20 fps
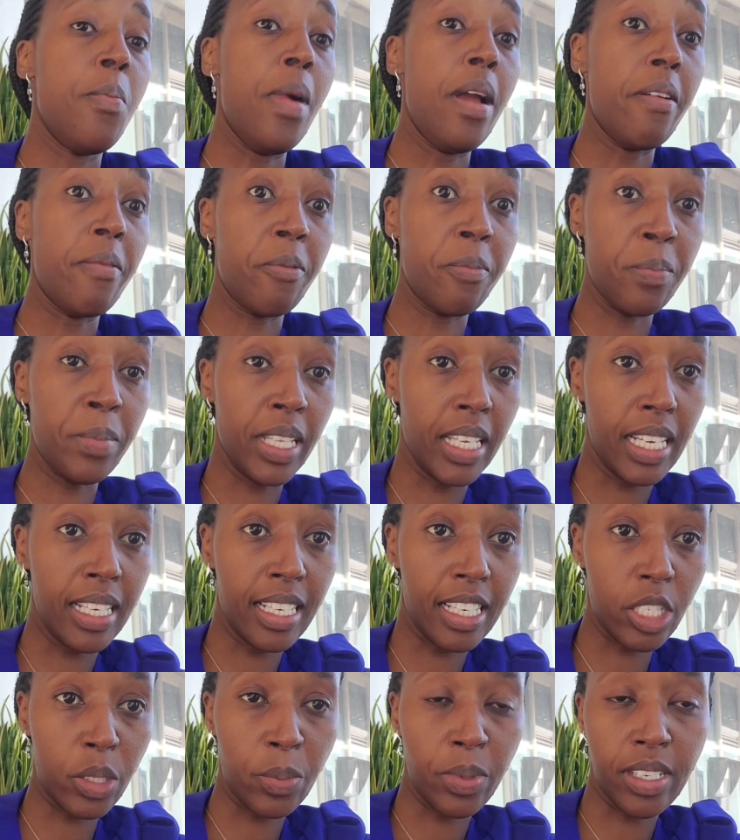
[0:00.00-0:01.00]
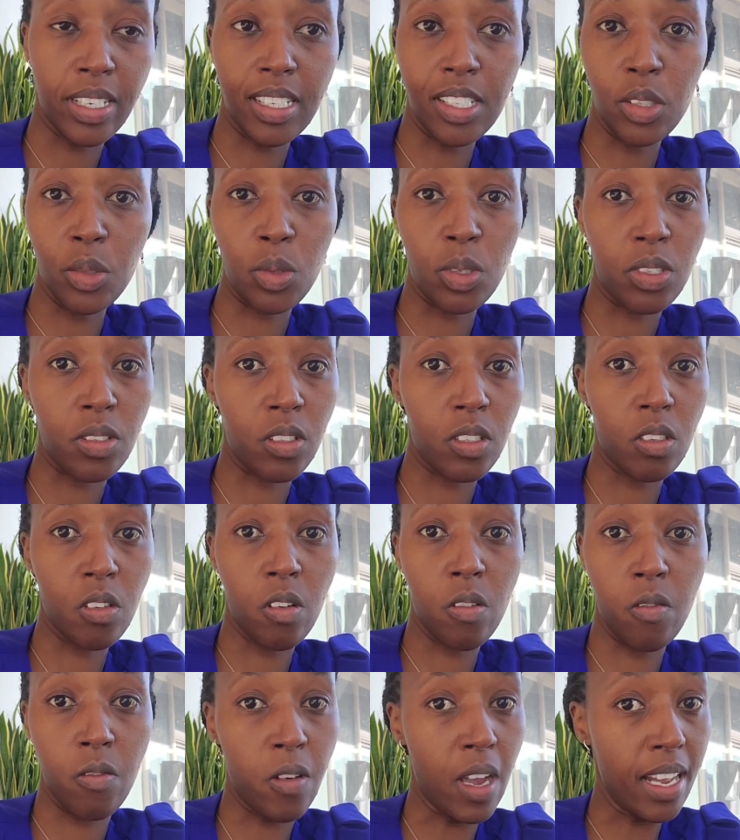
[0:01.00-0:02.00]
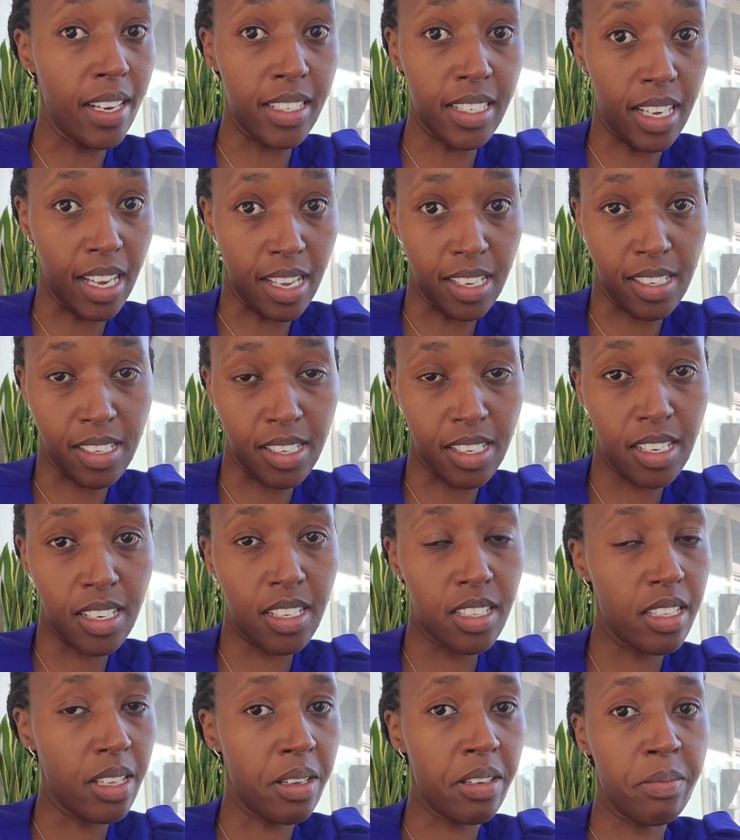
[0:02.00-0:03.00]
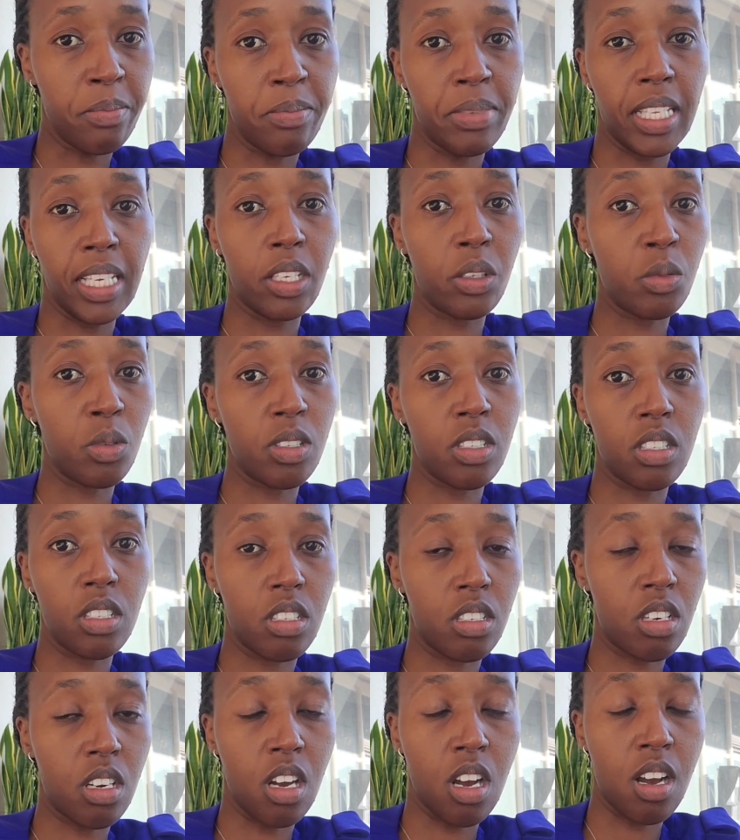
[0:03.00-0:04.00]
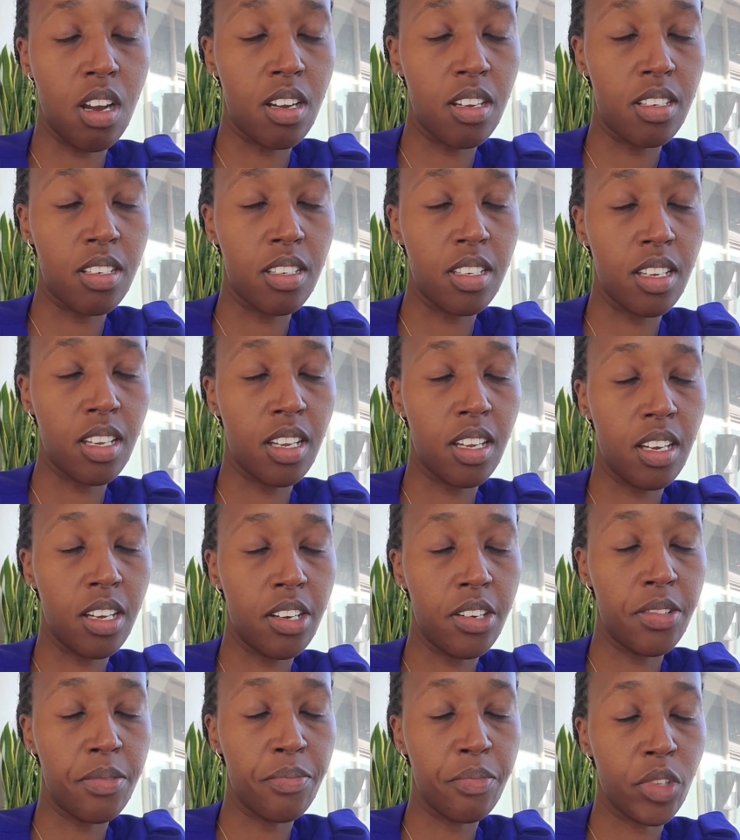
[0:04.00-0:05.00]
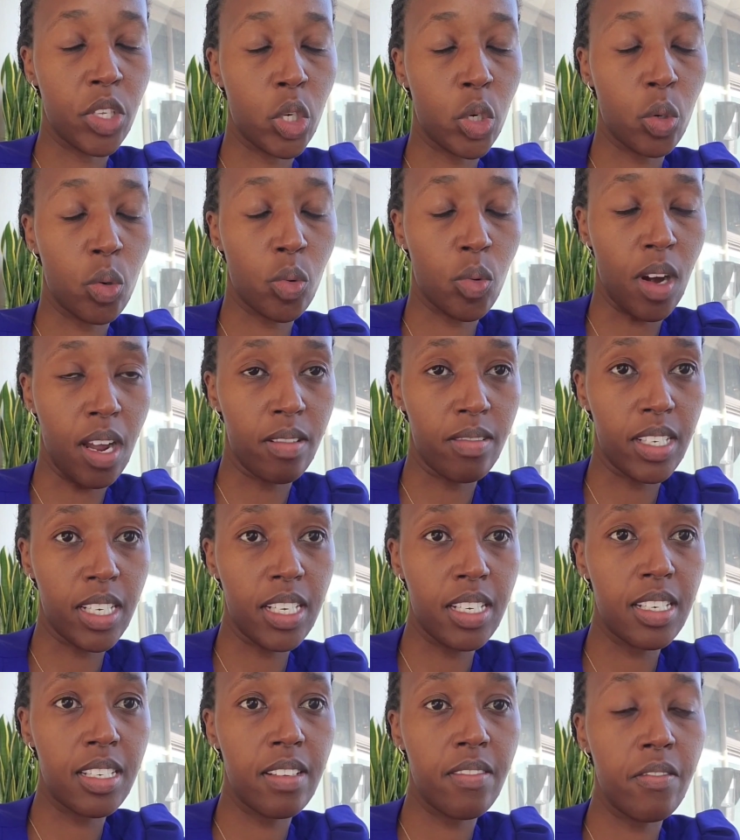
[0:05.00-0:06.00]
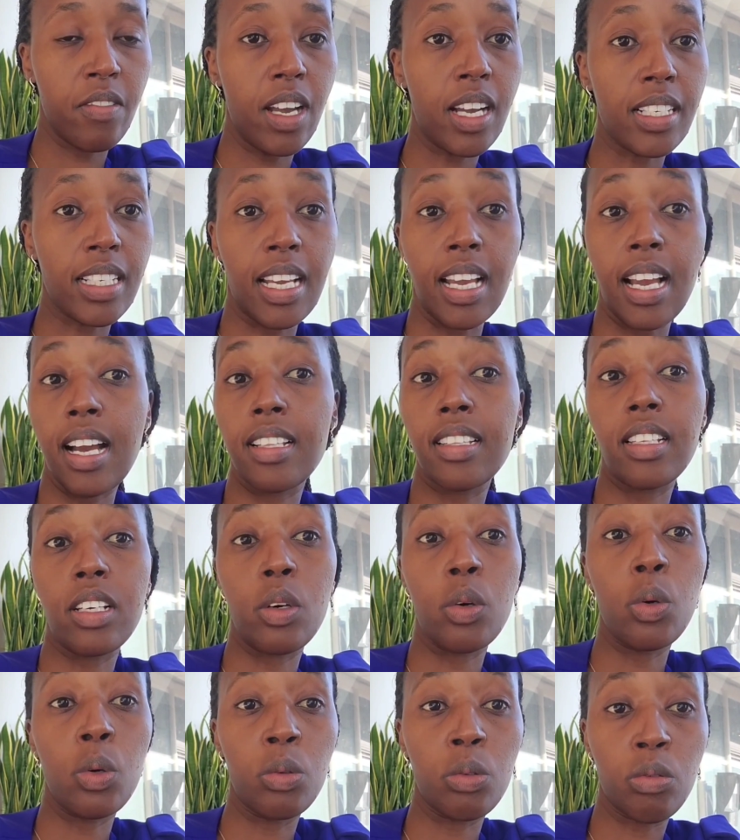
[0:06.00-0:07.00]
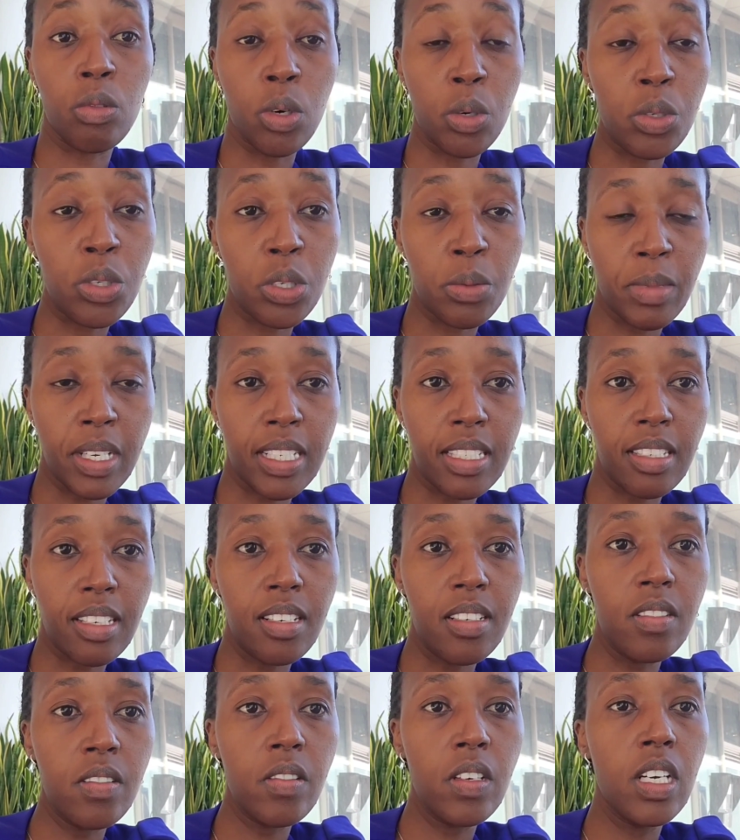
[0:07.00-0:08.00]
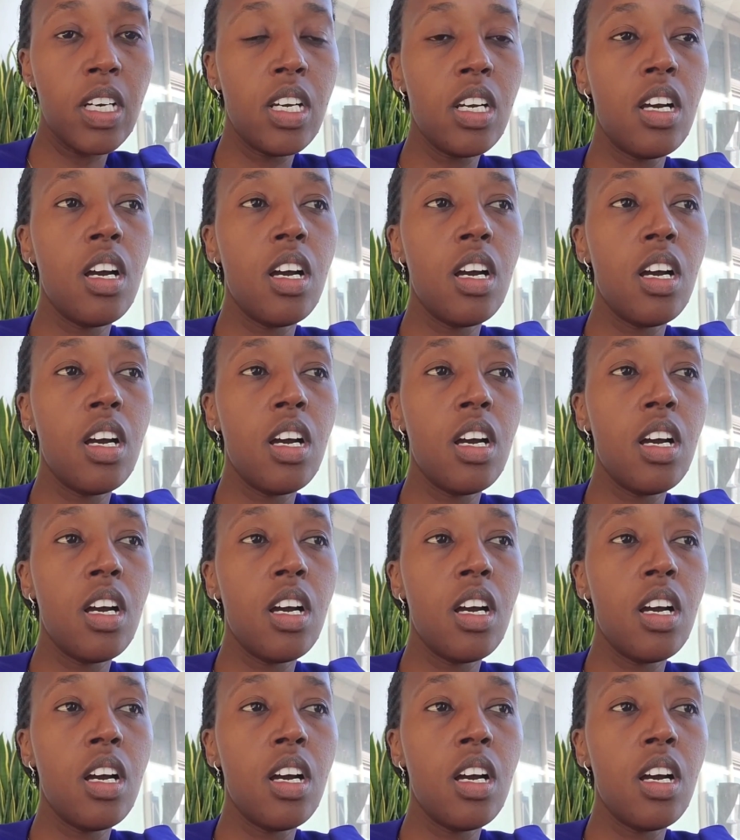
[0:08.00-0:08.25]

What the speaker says: My plane experience was fantastic. The plane was not crowded. In fact, I had the whole row to myself.